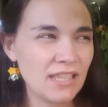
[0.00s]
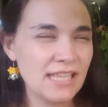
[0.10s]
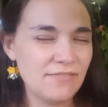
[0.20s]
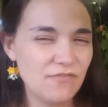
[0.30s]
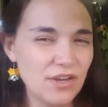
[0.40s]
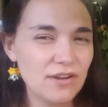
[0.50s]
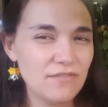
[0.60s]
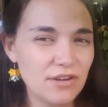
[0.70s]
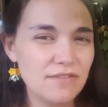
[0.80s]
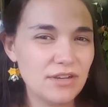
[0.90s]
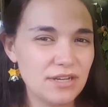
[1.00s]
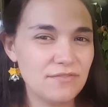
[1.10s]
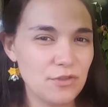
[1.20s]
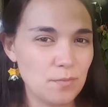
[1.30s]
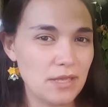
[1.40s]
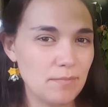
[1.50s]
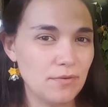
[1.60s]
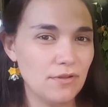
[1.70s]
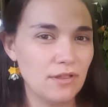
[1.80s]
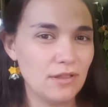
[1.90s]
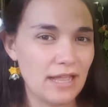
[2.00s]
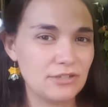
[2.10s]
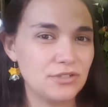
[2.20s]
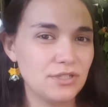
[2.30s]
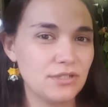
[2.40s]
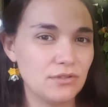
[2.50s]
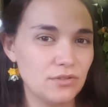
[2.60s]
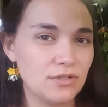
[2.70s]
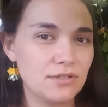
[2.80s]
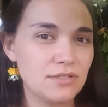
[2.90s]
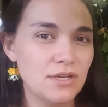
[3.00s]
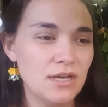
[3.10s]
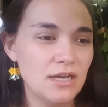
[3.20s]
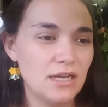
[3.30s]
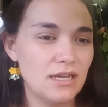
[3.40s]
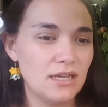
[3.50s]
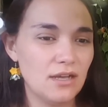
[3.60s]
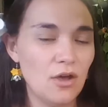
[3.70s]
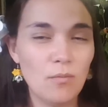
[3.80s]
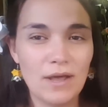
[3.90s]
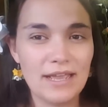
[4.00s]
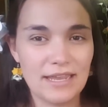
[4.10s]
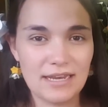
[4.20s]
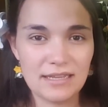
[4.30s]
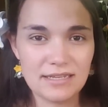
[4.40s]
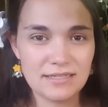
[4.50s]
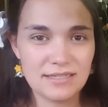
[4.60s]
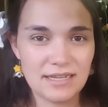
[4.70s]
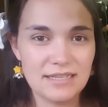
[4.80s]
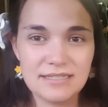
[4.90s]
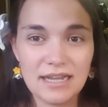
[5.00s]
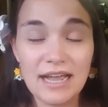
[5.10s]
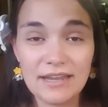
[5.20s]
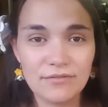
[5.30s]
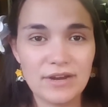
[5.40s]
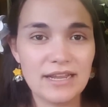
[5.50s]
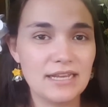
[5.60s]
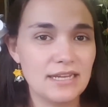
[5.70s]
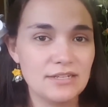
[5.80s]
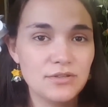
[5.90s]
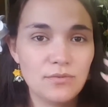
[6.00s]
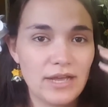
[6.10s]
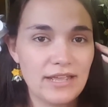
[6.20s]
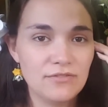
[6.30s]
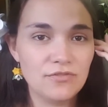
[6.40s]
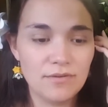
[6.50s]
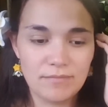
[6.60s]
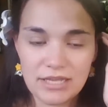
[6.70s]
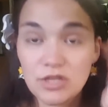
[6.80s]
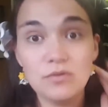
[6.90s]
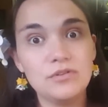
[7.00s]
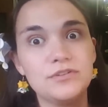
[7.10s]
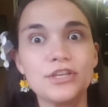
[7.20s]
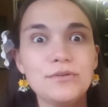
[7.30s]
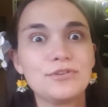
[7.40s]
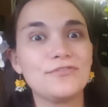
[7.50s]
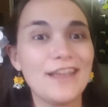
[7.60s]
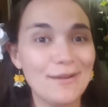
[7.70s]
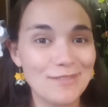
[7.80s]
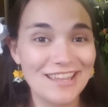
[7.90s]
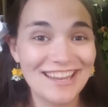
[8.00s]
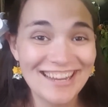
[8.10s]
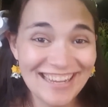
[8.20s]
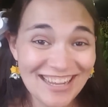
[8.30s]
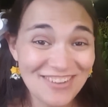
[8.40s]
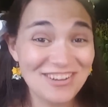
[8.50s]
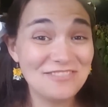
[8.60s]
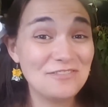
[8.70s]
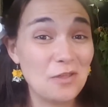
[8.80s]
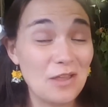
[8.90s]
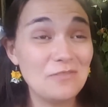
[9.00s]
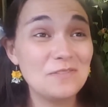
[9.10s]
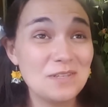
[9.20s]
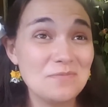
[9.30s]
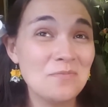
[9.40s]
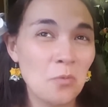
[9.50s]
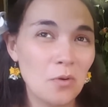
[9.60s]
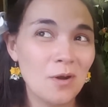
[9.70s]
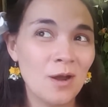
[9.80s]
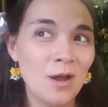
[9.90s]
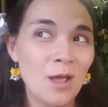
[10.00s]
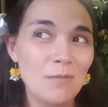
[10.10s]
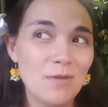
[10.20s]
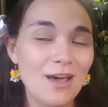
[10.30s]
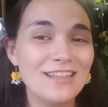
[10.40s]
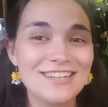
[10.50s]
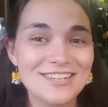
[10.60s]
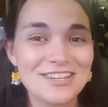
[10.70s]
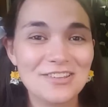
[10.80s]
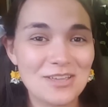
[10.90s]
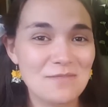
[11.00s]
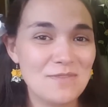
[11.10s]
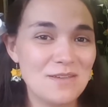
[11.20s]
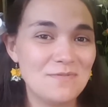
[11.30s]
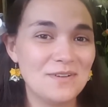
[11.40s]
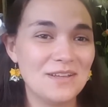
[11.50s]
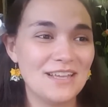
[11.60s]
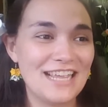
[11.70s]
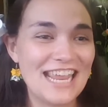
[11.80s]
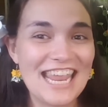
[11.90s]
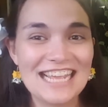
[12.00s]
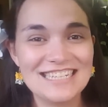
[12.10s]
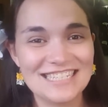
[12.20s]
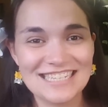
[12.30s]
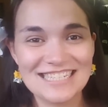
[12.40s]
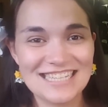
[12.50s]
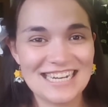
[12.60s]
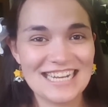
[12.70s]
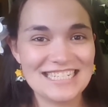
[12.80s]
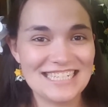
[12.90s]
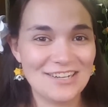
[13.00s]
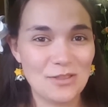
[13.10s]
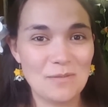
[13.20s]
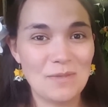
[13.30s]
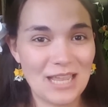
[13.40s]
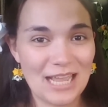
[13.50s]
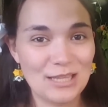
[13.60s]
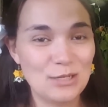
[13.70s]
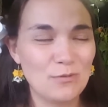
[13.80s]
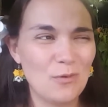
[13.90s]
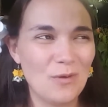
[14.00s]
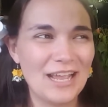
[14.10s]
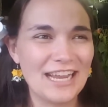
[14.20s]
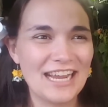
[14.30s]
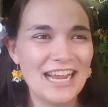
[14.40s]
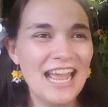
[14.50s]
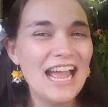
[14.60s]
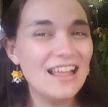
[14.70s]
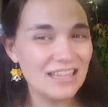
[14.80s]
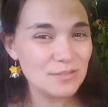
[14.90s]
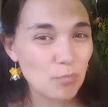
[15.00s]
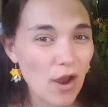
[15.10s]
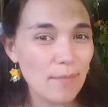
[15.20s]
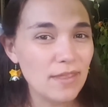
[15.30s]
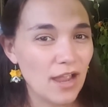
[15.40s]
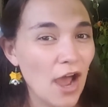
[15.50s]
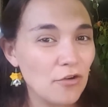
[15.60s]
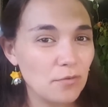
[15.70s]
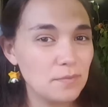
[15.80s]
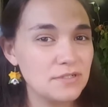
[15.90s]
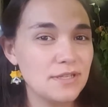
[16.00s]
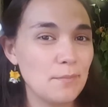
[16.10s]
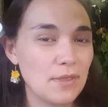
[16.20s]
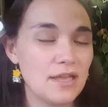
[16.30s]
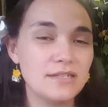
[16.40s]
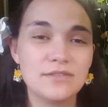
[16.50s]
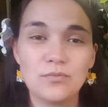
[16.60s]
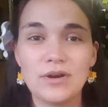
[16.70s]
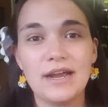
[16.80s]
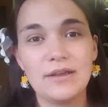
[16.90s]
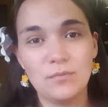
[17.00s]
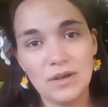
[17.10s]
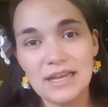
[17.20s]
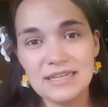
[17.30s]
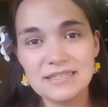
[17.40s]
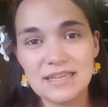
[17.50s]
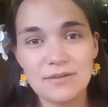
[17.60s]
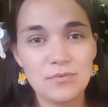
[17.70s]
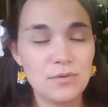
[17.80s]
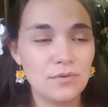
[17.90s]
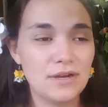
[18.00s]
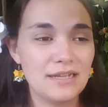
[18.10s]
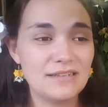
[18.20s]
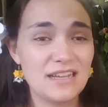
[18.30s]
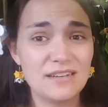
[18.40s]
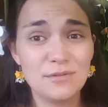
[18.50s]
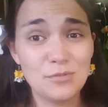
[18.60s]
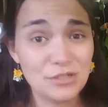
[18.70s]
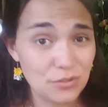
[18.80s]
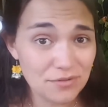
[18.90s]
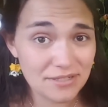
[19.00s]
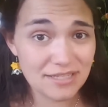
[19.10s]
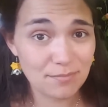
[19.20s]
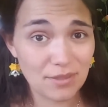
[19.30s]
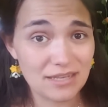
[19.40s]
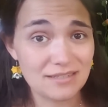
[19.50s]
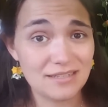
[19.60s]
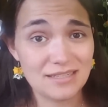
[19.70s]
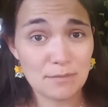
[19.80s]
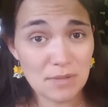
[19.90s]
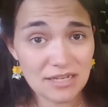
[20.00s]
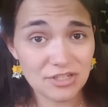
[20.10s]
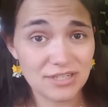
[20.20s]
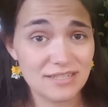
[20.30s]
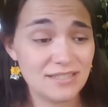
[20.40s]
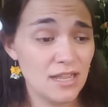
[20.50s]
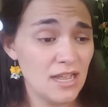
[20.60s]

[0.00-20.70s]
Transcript: And very, very, very few people actually looked uh, Hawaiian, at least as I recognize Hawaiian from my huge, huge family. We have, I've seen more Polynesian-looking people in Kansas than I did on the Big Island of Hawaii. And that's probably one hundred percent because of where I was. I, we were at kind of the more touristy places, the beaches.